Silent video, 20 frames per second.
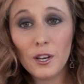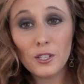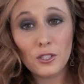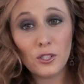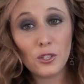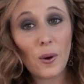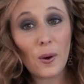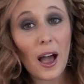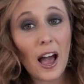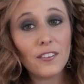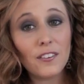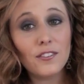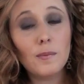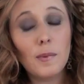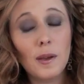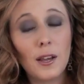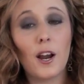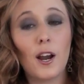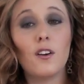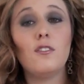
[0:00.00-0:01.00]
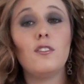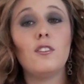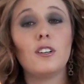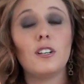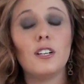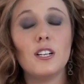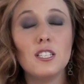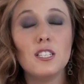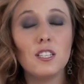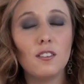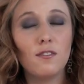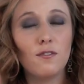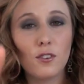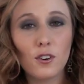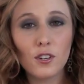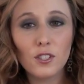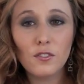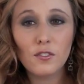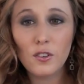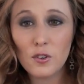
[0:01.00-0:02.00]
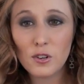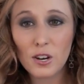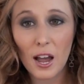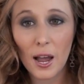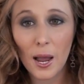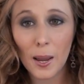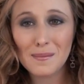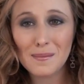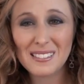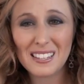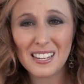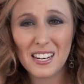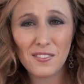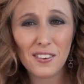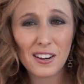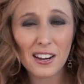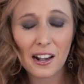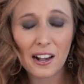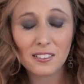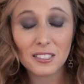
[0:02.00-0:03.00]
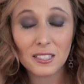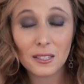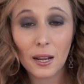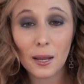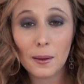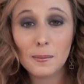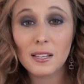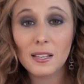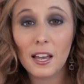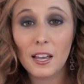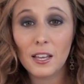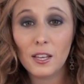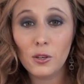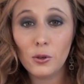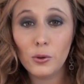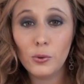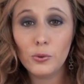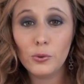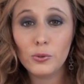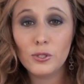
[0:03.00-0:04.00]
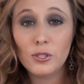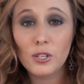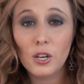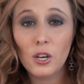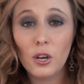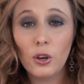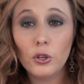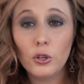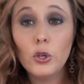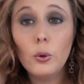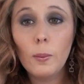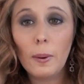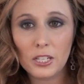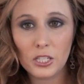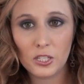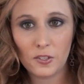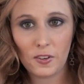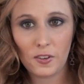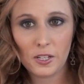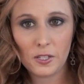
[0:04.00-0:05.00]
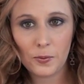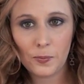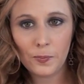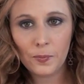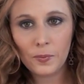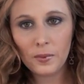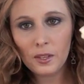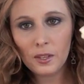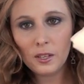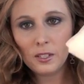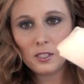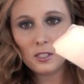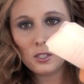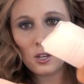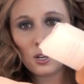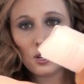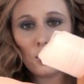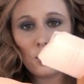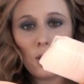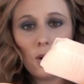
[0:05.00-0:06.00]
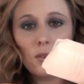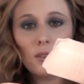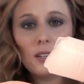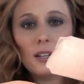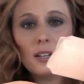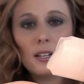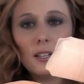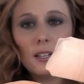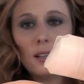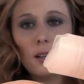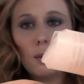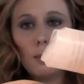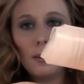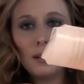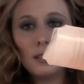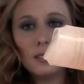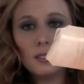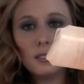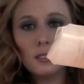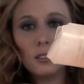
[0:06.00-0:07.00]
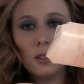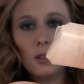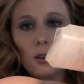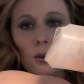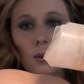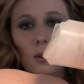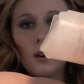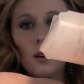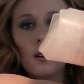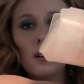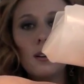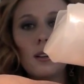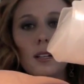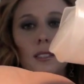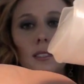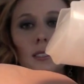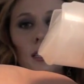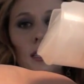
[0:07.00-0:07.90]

So you have to be careful because the first few times, and even now sometimes, I use too much of it. So you only need a little bit. So let's